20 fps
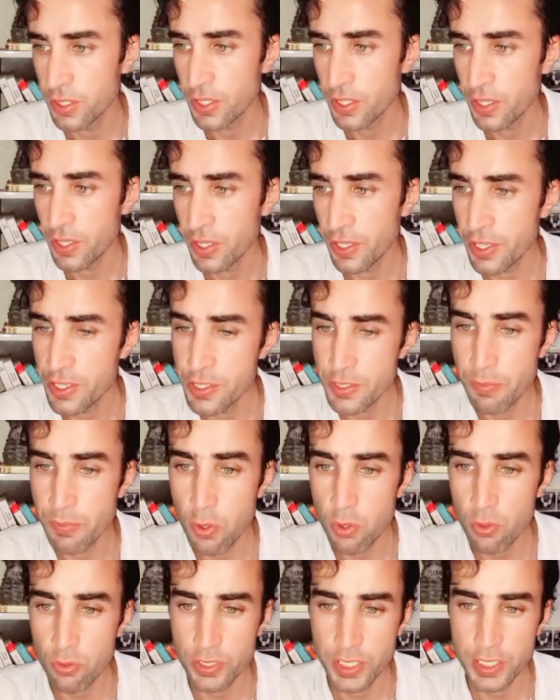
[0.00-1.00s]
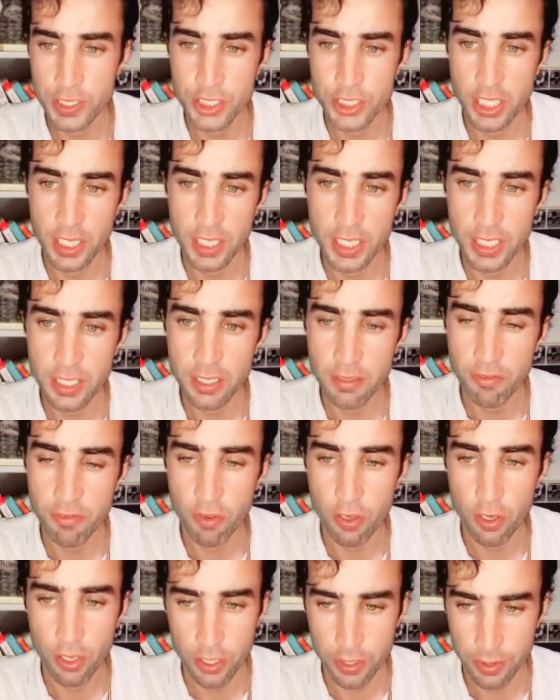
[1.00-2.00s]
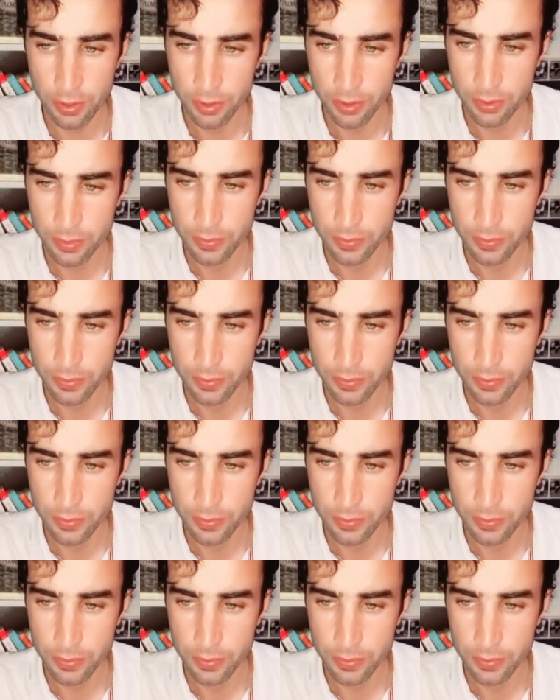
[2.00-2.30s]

He is more than Jalil for her.